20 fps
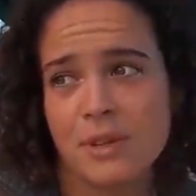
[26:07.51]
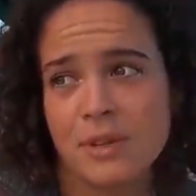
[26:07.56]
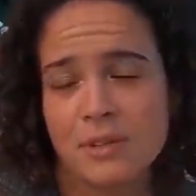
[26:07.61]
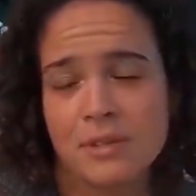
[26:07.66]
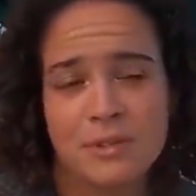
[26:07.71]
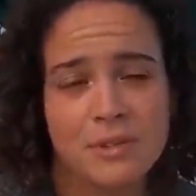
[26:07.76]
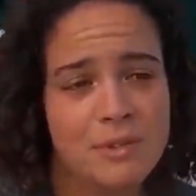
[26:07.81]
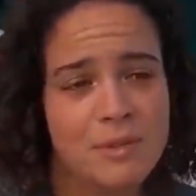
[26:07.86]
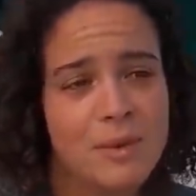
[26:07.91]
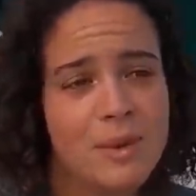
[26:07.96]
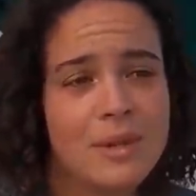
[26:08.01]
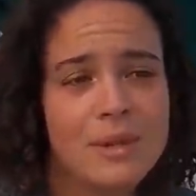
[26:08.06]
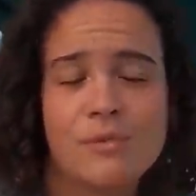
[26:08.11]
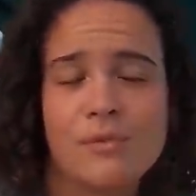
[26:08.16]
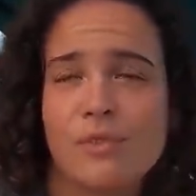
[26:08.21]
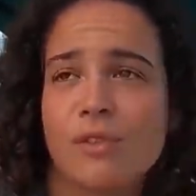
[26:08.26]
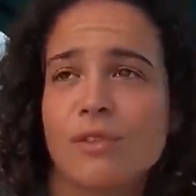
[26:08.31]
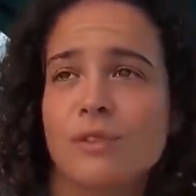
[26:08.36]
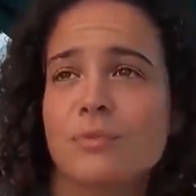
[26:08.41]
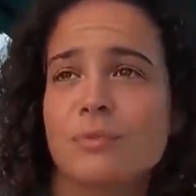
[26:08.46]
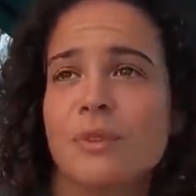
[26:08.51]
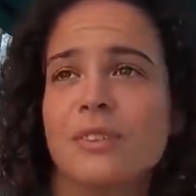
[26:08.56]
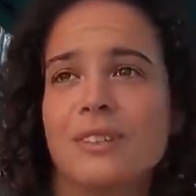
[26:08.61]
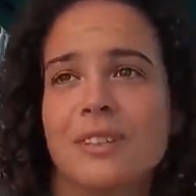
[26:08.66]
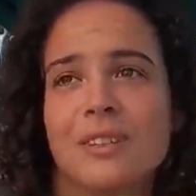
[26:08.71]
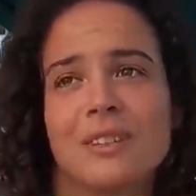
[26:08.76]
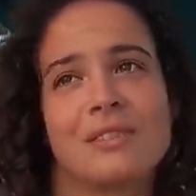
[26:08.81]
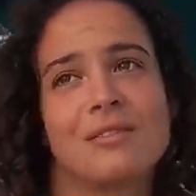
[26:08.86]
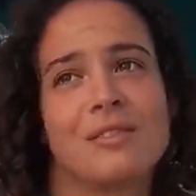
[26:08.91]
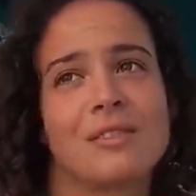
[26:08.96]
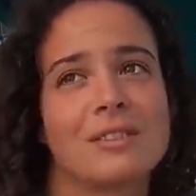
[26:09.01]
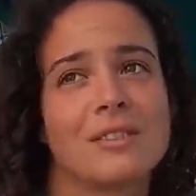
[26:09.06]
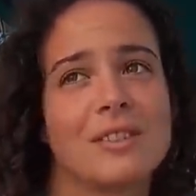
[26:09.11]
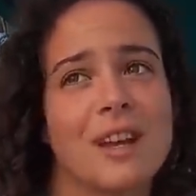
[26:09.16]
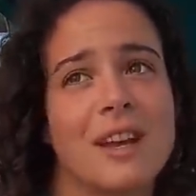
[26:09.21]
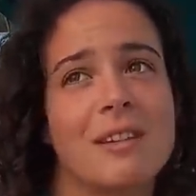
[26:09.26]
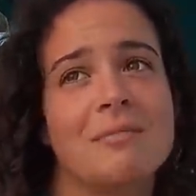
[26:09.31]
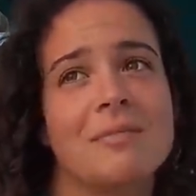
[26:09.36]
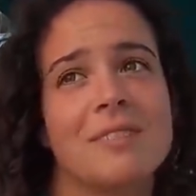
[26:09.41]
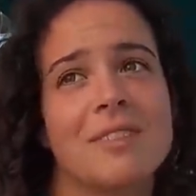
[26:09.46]
I don't know, at the wrong spot at the wrong
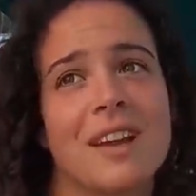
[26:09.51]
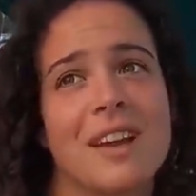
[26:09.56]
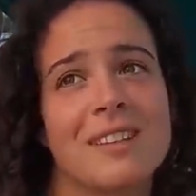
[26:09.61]
time.